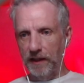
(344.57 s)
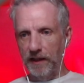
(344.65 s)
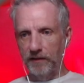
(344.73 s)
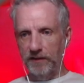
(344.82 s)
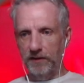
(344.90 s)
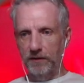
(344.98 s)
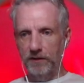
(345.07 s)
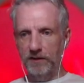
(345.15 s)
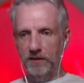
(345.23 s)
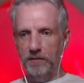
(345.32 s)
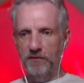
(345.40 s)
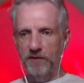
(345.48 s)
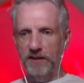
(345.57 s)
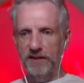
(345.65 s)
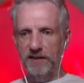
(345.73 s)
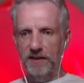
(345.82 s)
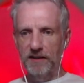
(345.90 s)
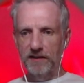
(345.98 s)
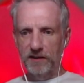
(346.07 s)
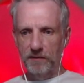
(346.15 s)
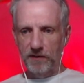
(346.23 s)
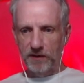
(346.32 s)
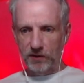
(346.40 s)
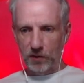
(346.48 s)
iris so look some of these some
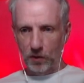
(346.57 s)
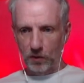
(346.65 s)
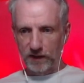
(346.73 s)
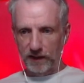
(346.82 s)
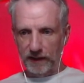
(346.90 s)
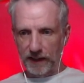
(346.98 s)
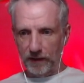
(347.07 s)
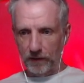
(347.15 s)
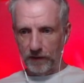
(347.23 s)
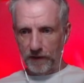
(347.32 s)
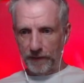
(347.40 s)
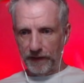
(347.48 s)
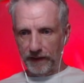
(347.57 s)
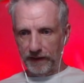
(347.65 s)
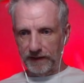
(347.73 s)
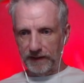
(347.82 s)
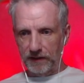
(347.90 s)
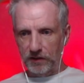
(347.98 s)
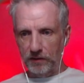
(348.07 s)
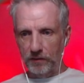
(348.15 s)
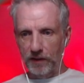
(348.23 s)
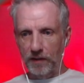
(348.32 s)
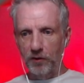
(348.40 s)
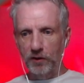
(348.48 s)
of these cones are now uh, essentially
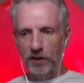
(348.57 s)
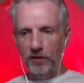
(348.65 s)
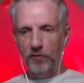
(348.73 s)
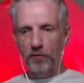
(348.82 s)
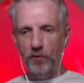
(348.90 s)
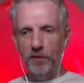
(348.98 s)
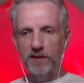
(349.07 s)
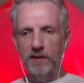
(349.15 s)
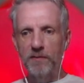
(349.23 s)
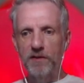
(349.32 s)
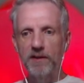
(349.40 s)
when i'm looking through it some of